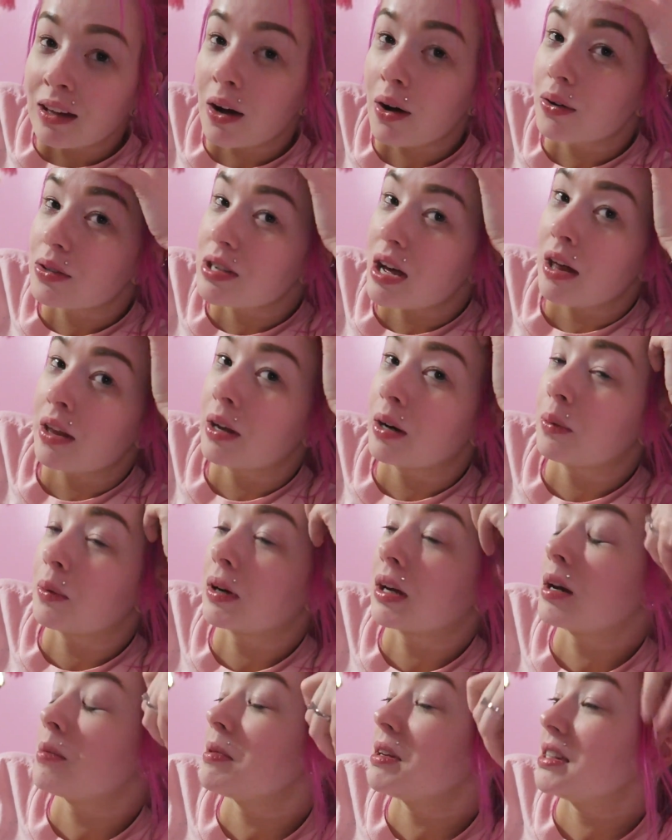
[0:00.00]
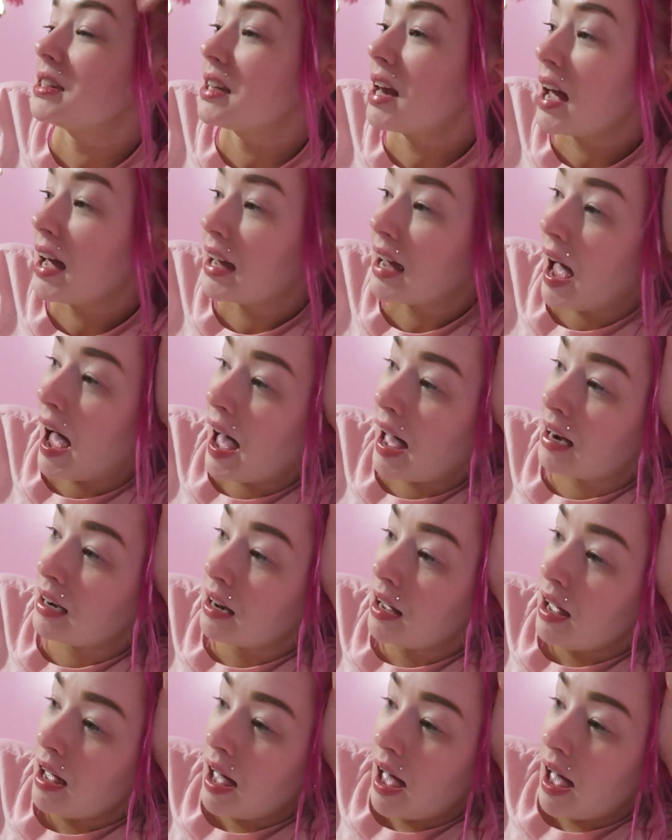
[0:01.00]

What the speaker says: the hotel that we're going to be staying at